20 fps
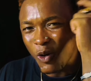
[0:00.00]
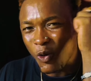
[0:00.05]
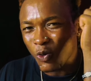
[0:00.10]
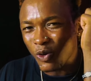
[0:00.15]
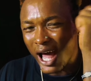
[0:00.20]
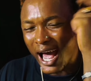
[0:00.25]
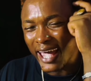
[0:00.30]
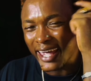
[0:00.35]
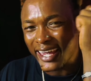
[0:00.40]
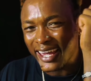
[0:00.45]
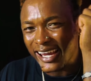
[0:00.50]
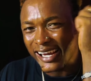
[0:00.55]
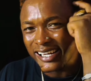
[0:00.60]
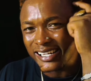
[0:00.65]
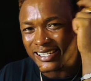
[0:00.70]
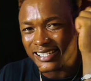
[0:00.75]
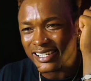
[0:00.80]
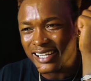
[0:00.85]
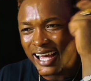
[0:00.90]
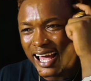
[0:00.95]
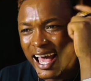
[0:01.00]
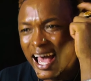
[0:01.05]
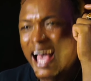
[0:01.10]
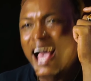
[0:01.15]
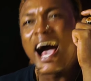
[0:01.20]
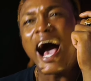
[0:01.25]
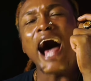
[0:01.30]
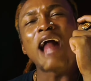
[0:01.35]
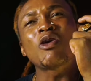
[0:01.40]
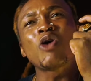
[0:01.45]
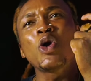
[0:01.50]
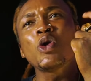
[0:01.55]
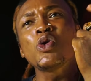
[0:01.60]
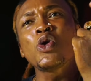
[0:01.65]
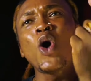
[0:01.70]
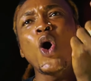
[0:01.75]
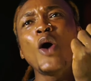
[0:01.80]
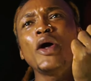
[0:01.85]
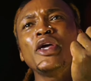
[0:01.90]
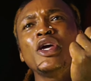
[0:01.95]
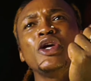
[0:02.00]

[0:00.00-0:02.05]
I don't know.